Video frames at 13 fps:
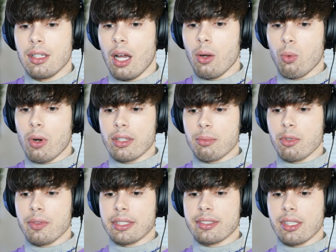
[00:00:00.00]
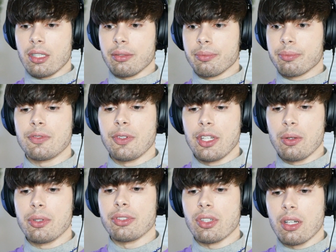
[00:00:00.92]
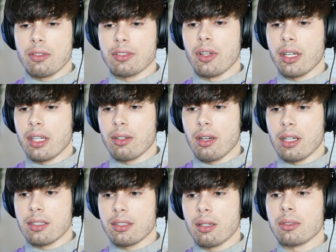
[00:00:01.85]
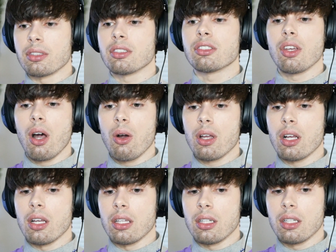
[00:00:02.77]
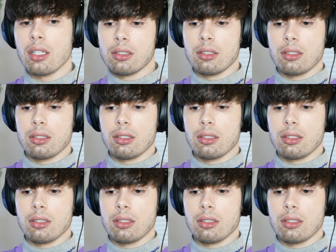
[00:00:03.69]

Oh, we're at the movies still. This video deserves fucking credits. That was so good.